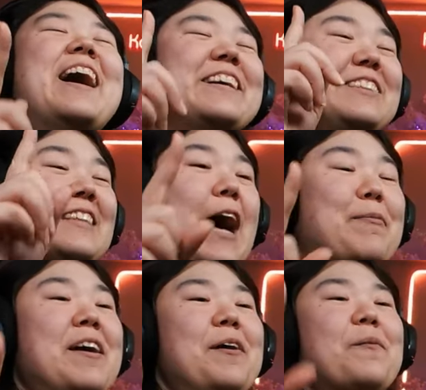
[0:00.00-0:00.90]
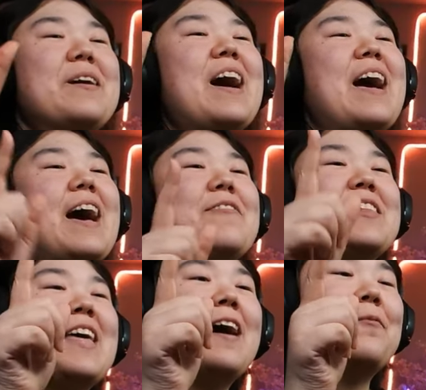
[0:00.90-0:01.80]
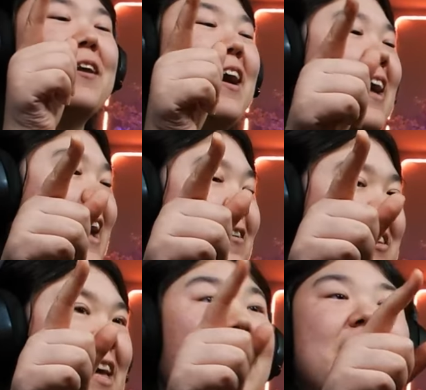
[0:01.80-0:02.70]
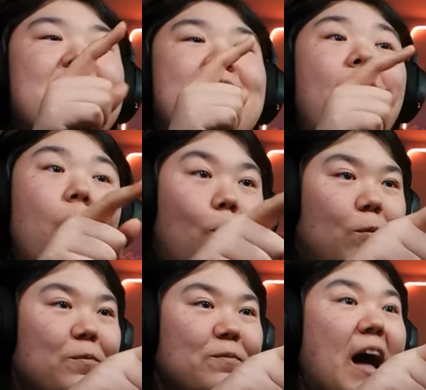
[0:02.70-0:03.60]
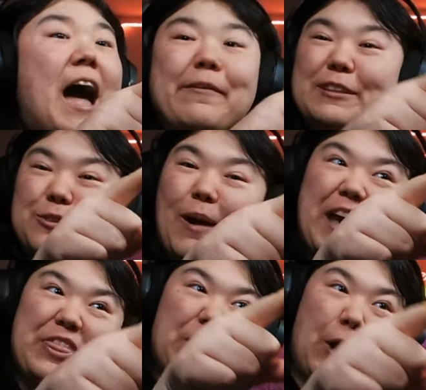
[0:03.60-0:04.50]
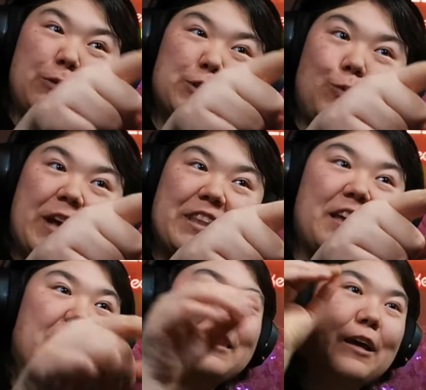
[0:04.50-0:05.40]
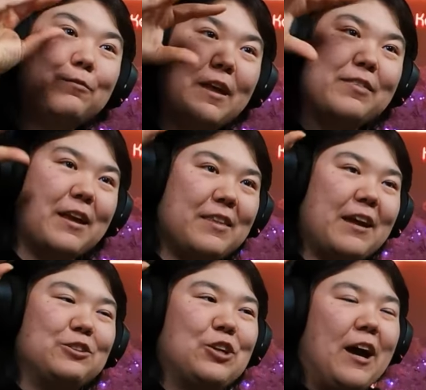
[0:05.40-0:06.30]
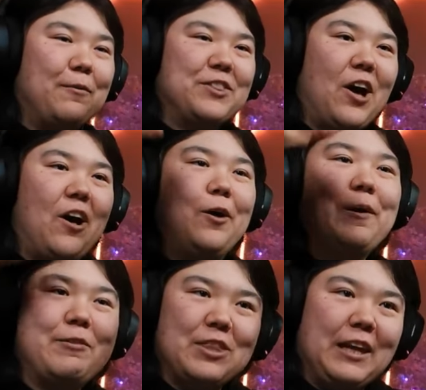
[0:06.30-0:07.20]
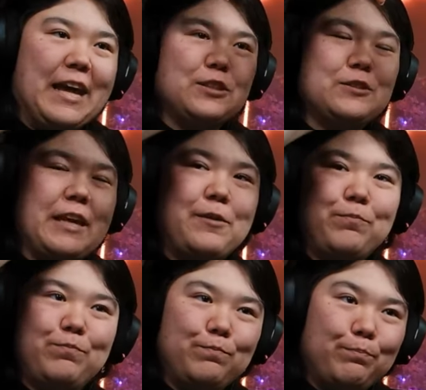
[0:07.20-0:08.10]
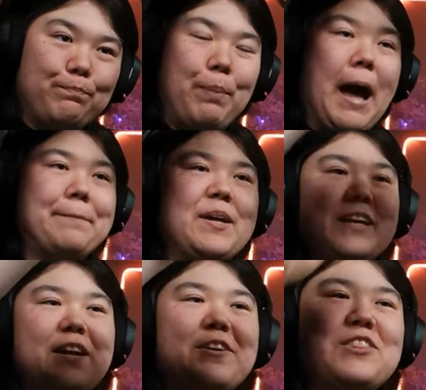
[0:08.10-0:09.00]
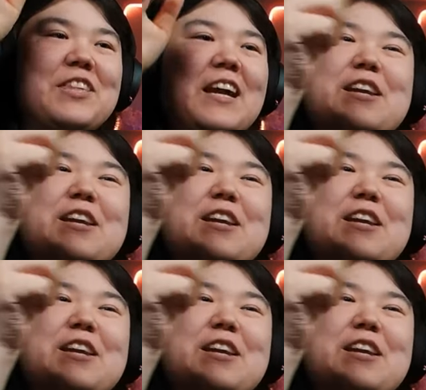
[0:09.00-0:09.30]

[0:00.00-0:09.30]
Stop! We're not having that. And I was right. The ghost one, the that shot with the hallway with the lights like popping and everything.